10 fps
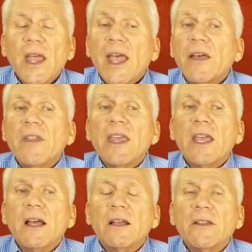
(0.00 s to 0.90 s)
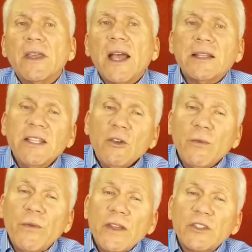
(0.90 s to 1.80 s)
And the ideal
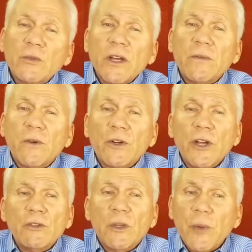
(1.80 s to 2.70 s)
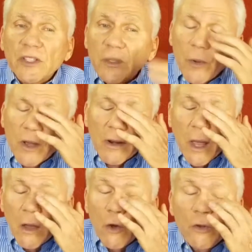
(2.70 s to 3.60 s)
face rate for a note depends upon
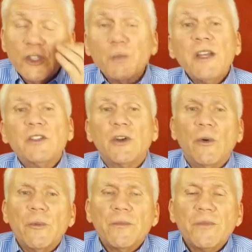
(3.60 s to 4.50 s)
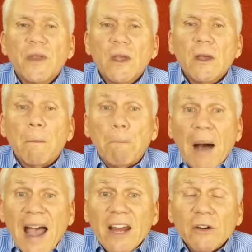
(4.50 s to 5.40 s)
who you speak to.
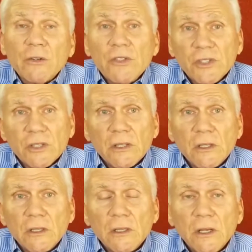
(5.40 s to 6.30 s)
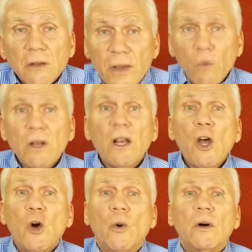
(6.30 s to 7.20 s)
Buyers, they want
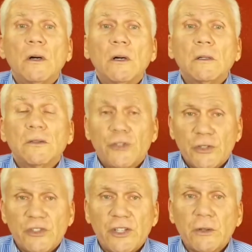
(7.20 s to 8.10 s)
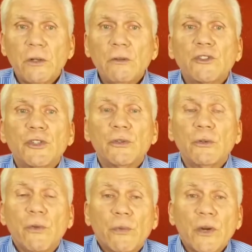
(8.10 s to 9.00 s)
low. 0,
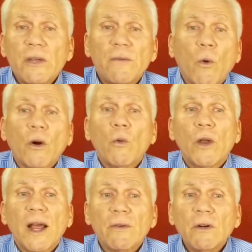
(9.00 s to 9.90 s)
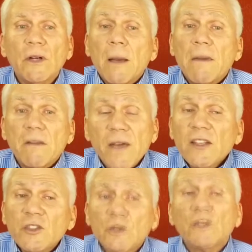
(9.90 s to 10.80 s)
2, 3, 4, whatever.
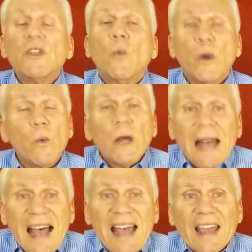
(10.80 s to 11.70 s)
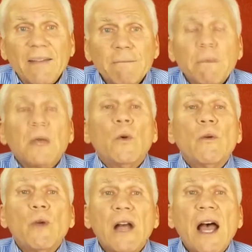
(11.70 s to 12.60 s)
Investors, we want high. We
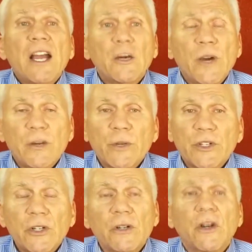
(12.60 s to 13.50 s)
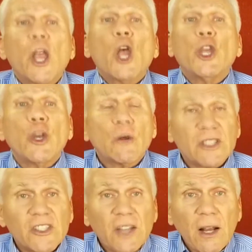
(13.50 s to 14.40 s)
want a higher rate of return. You're a
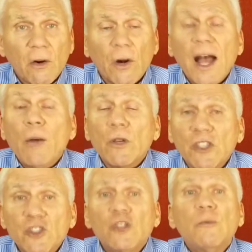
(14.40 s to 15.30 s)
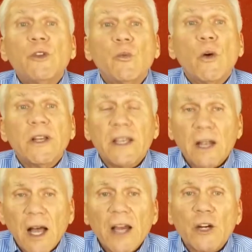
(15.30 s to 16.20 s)
seller. I would assume you'd want to get
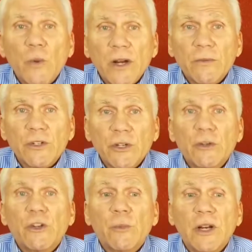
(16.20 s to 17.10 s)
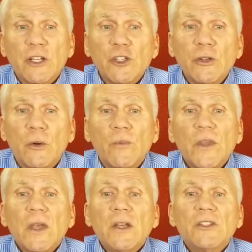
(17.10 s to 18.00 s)
a higher rate of return on your money too.
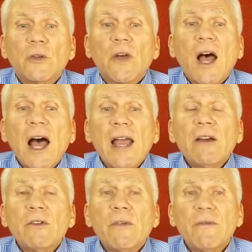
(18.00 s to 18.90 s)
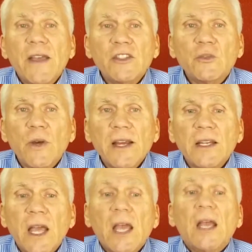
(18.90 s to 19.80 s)
So the higher the face
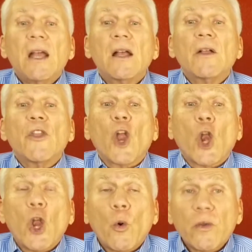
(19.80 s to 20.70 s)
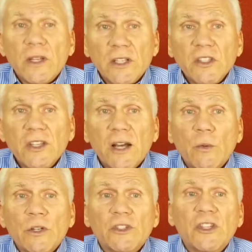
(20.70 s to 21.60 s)
rate, the lower the discount
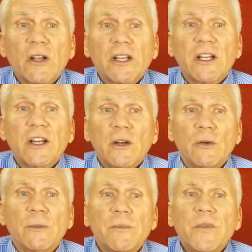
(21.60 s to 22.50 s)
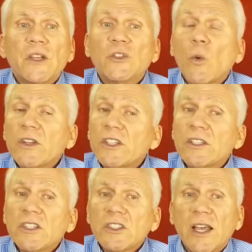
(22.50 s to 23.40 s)
when you're selling a note. So what is a
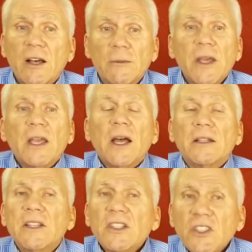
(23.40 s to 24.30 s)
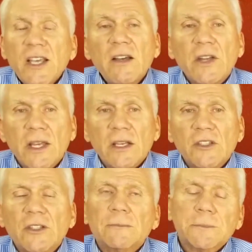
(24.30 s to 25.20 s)
discount? A discount
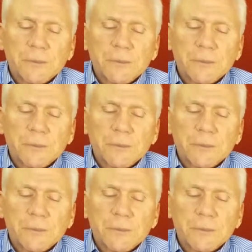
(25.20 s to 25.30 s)
is